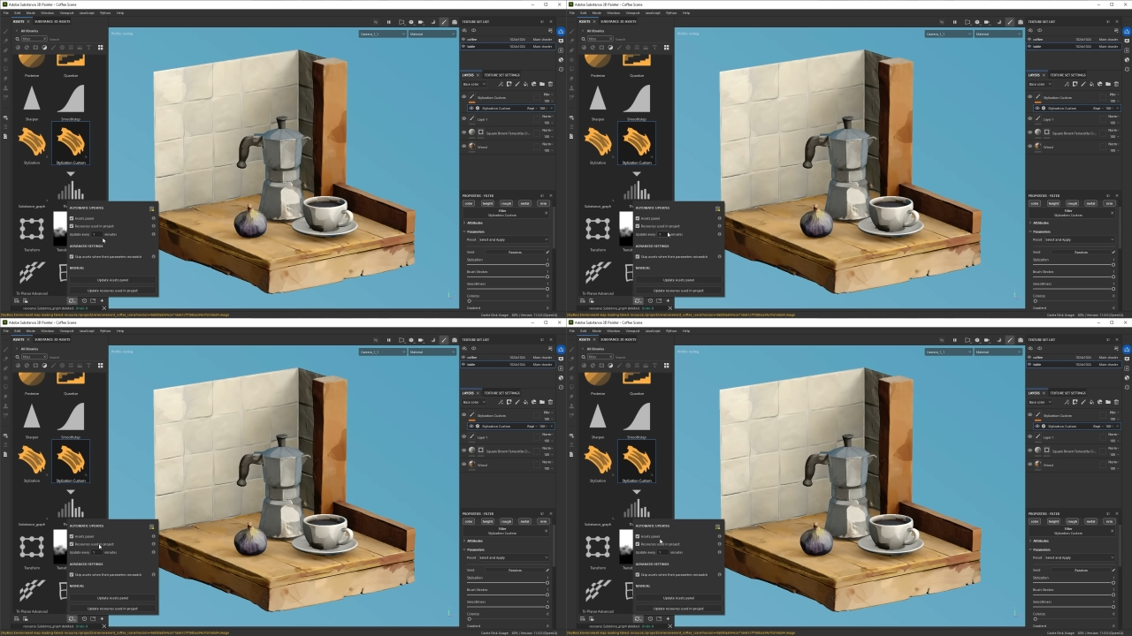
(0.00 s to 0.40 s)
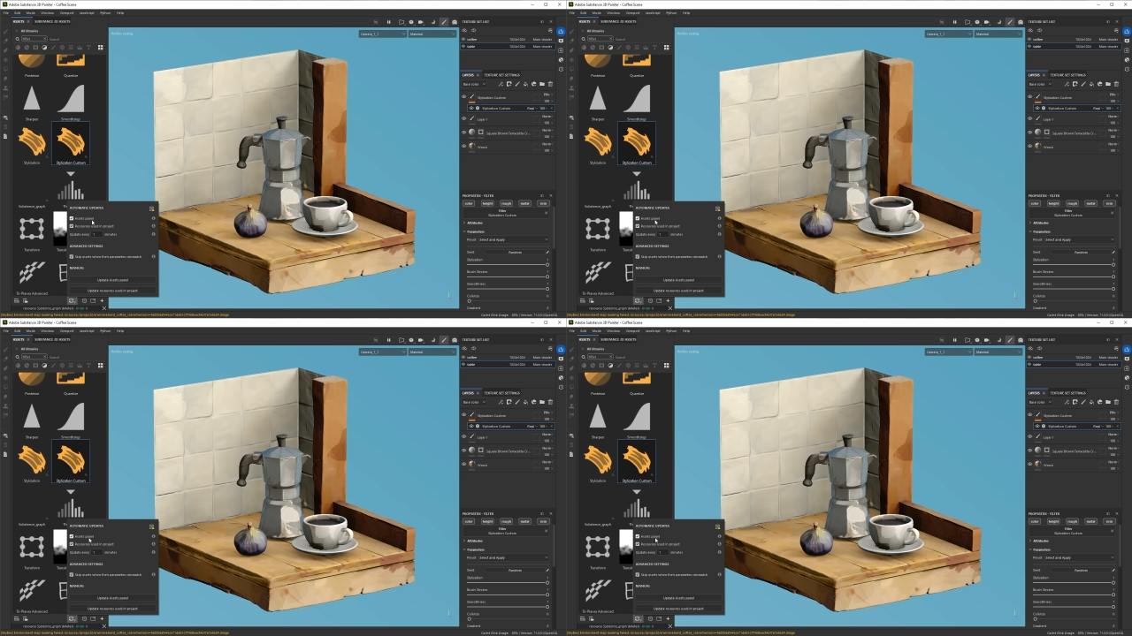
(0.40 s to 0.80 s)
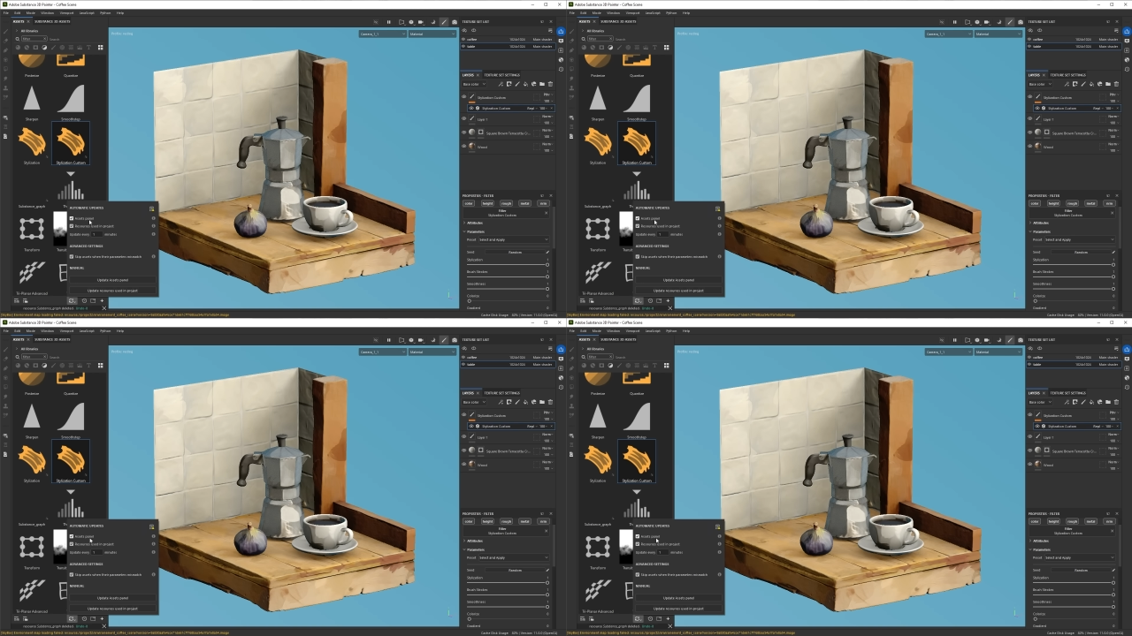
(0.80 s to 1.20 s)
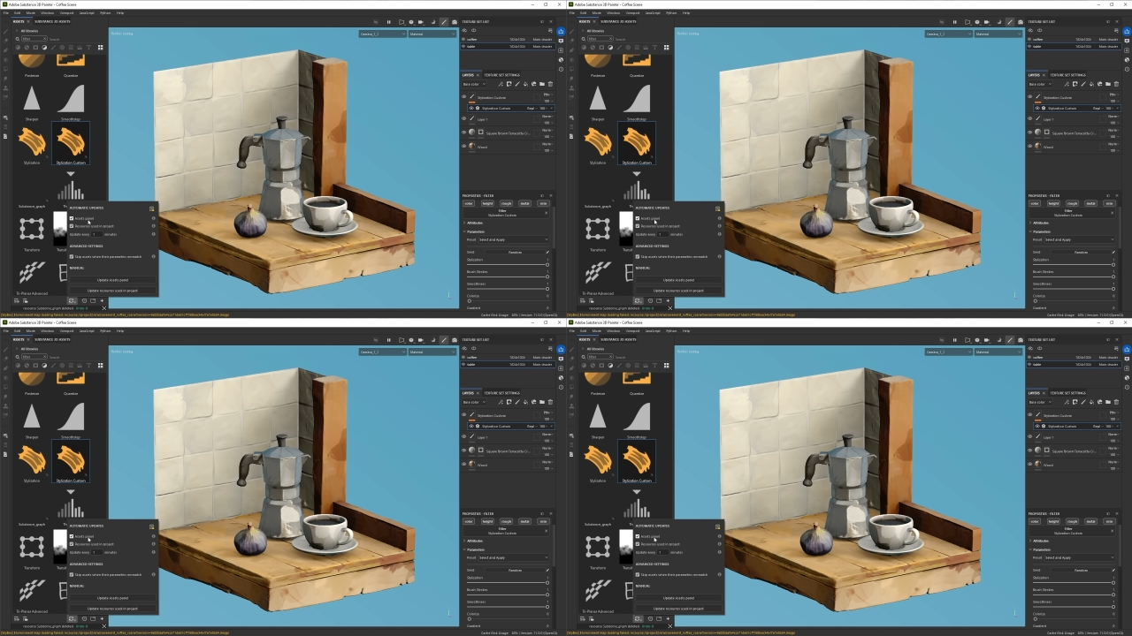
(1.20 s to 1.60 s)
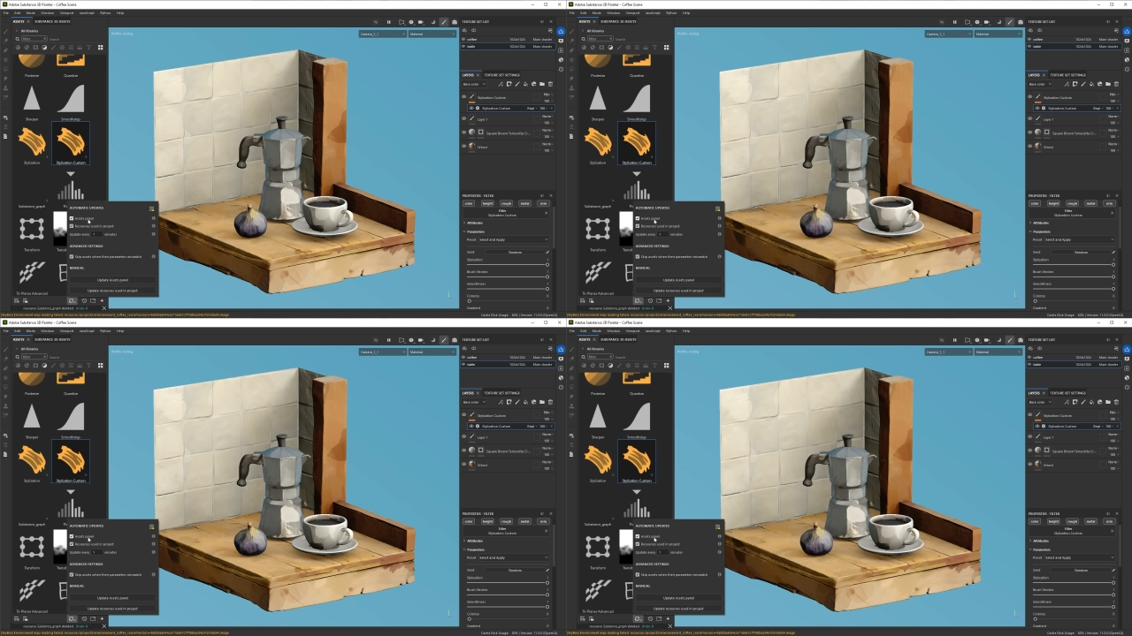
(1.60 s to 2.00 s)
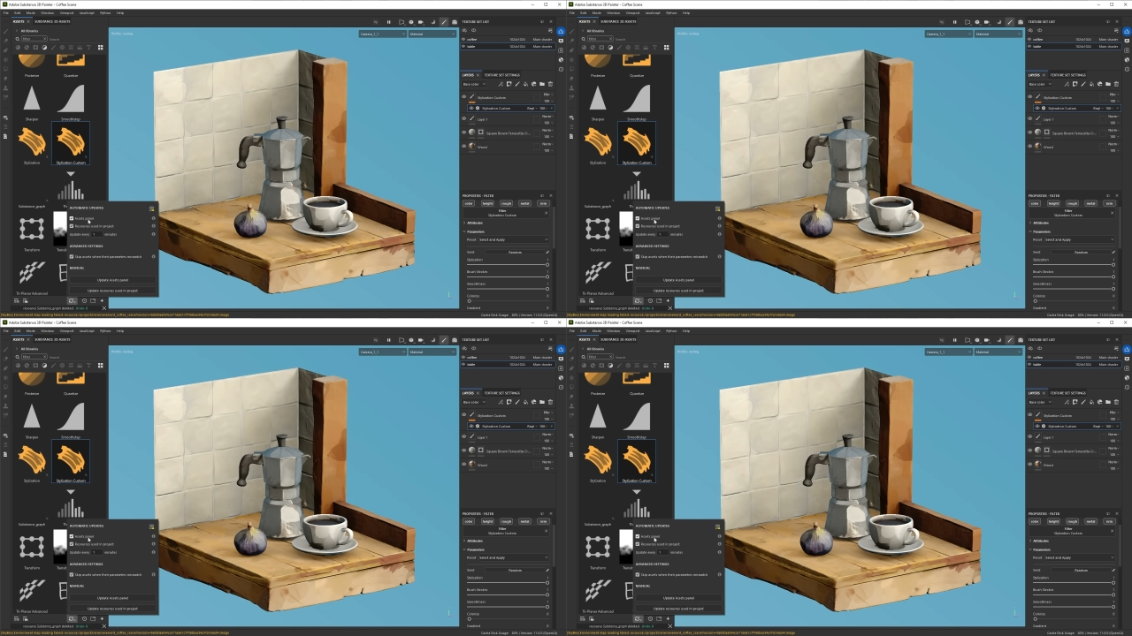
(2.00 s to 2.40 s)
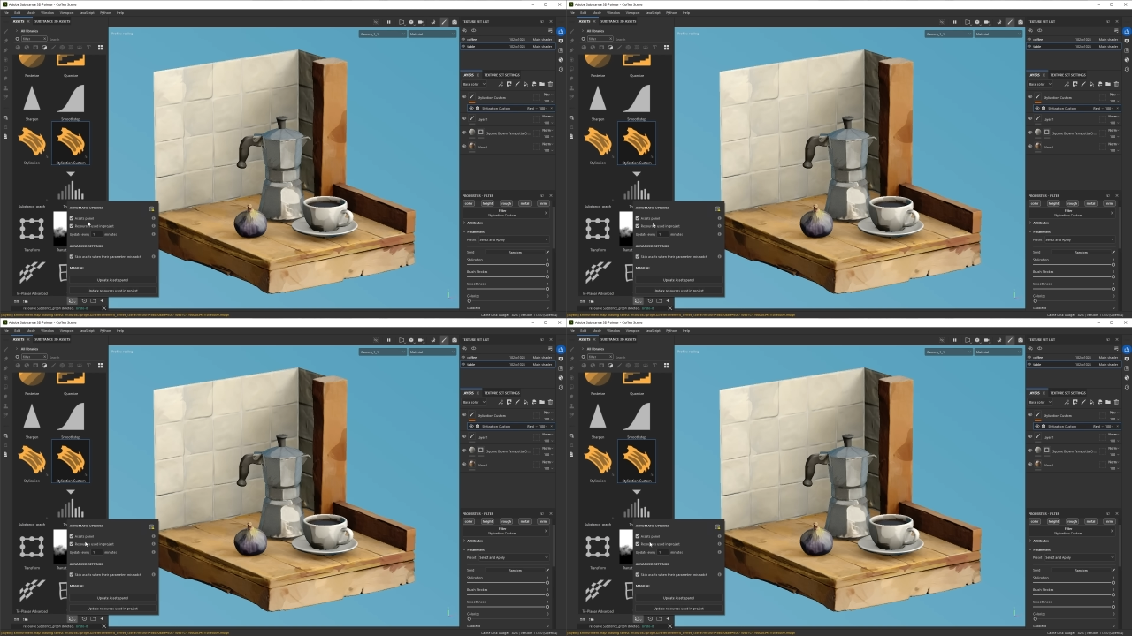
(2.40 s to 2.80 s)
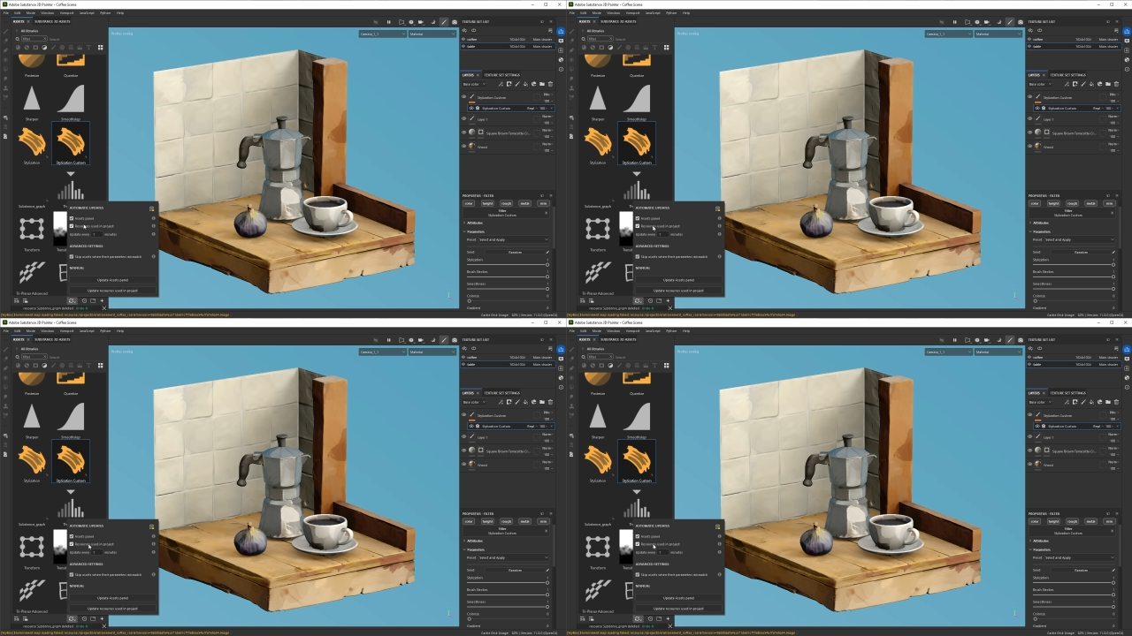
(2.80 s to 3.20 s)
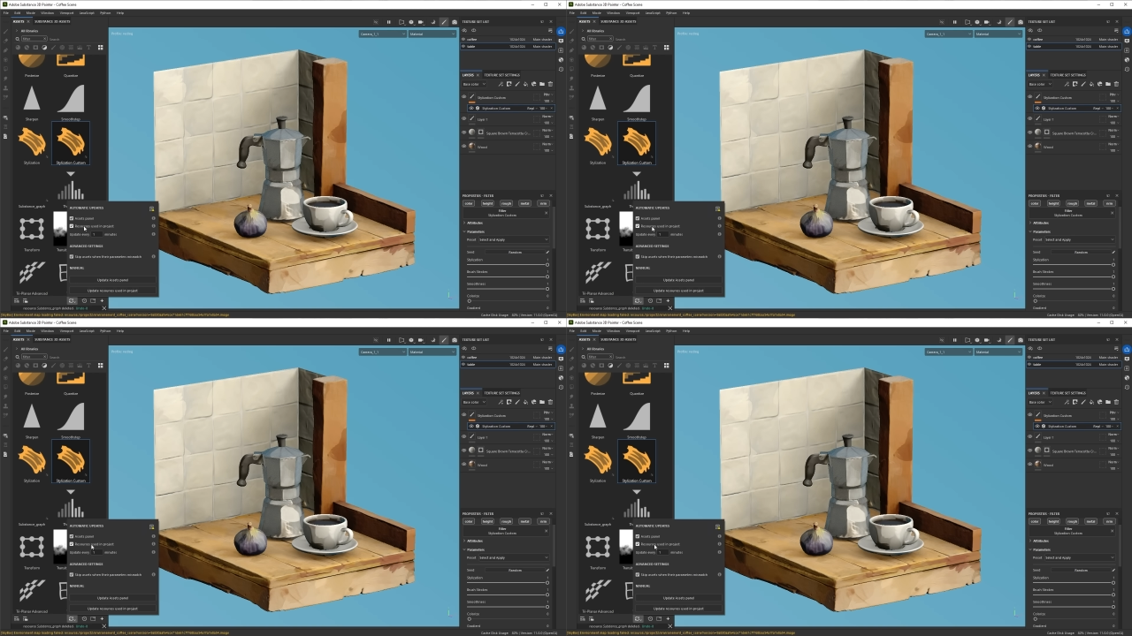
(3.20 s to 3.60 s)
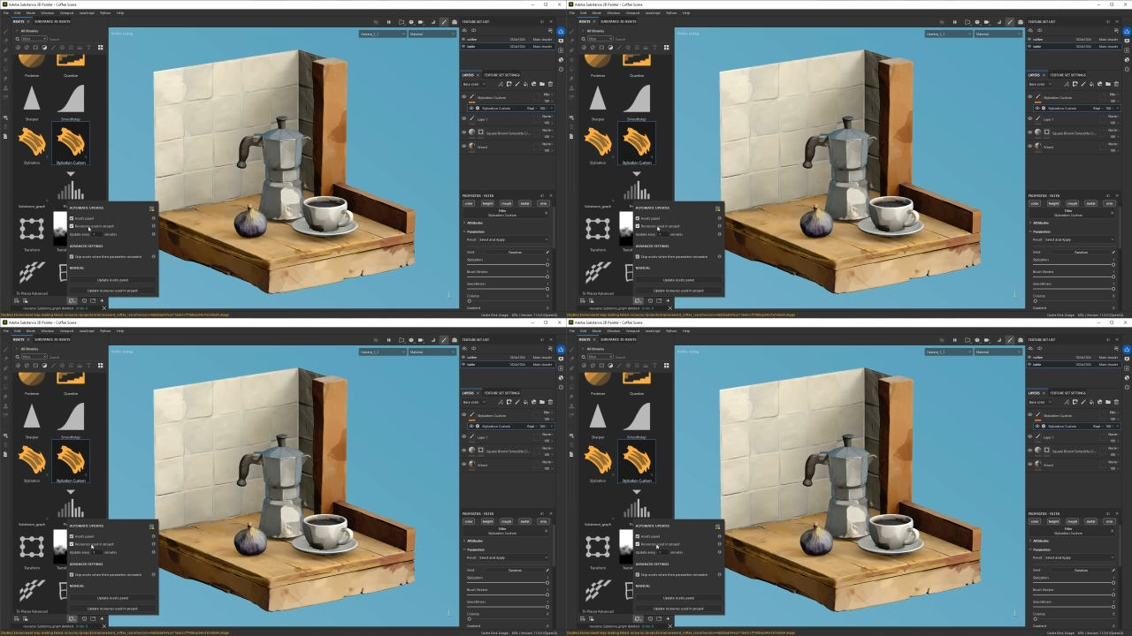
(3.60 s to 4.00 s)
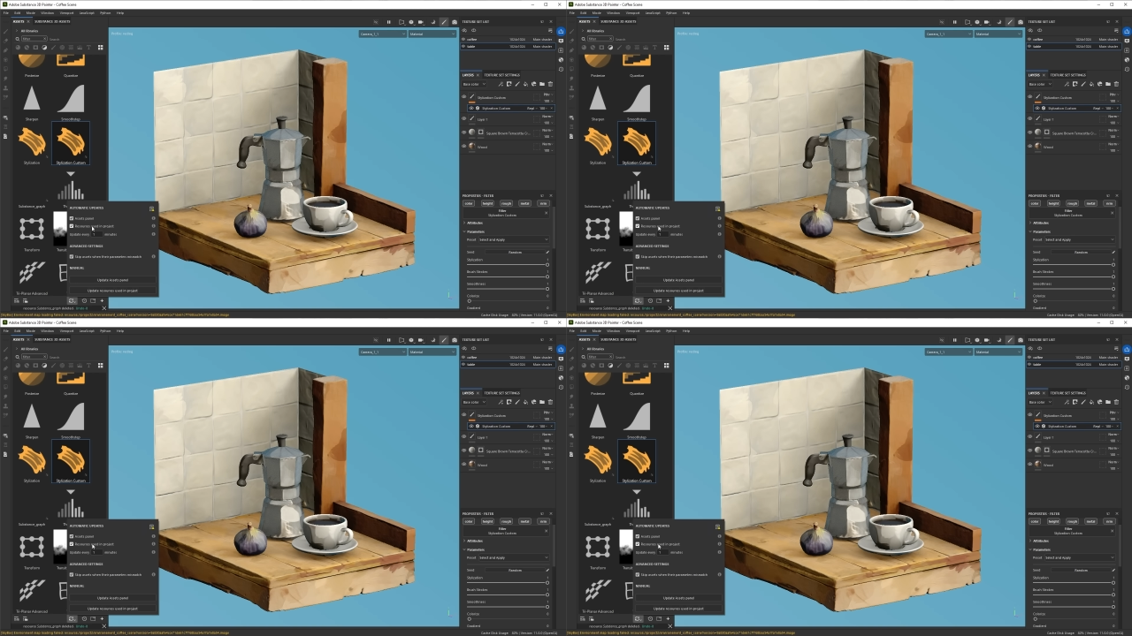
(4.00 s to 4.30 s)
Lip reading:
No face is visible, so there are no lips to read.